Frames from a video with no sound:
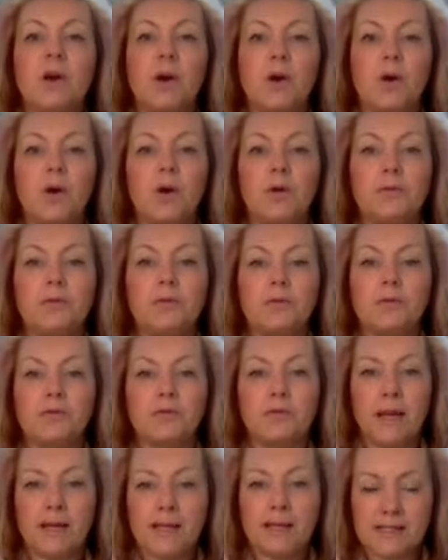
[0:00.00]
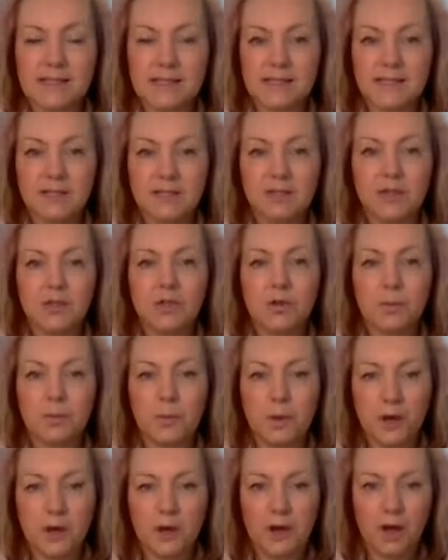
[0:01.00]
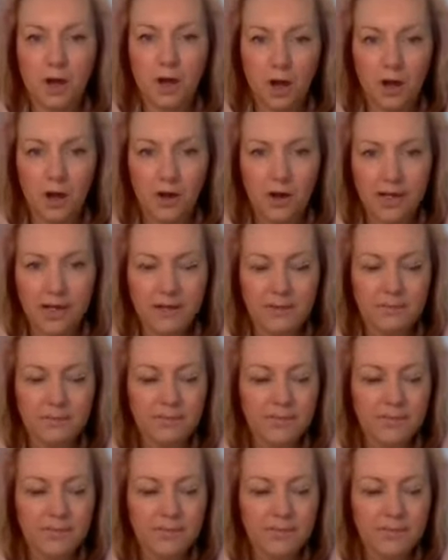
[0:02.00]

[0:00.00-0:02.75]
of raising your bar high.